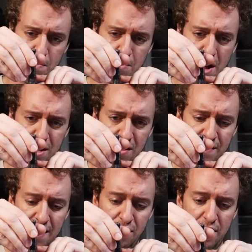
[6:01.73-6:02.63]
pocket of
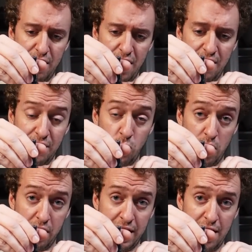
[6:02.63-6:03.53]
air in there. And if you
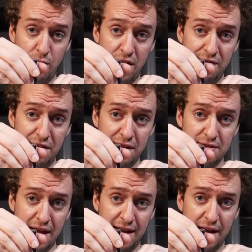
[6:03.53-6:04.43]
wanted to get rid of
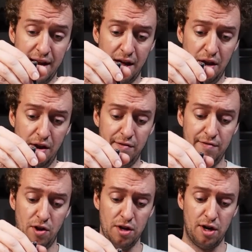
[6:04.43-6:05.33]
this and get it a little
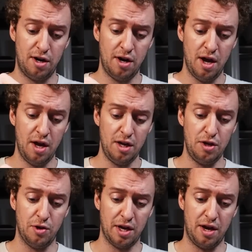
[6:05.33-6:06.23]
fuller,
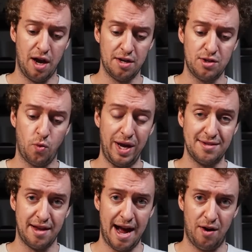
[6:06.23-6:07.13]
you could uh, squeeze
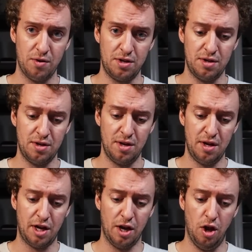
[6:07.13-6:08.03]
it out,
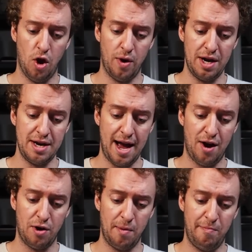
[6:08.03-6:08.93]
could lower it
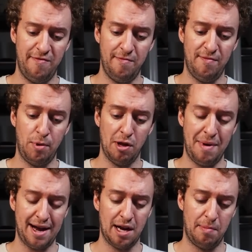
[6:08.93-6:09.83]
down and pull it
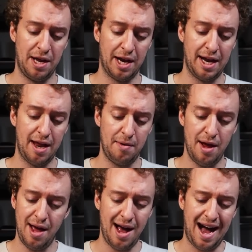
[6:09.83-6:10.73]
back up in again.
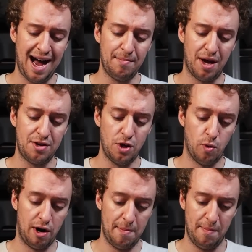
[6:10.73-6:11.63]
I'm not too
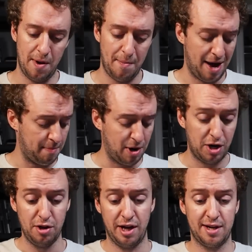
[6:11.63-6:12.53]
worried about it
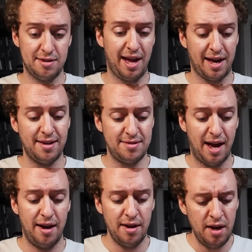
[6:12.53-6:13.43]
personally because, like I
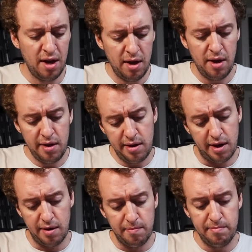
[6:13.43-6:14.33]
said,
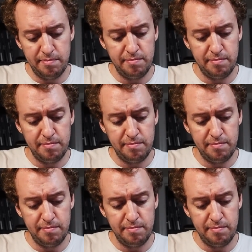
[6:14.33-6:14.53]
um,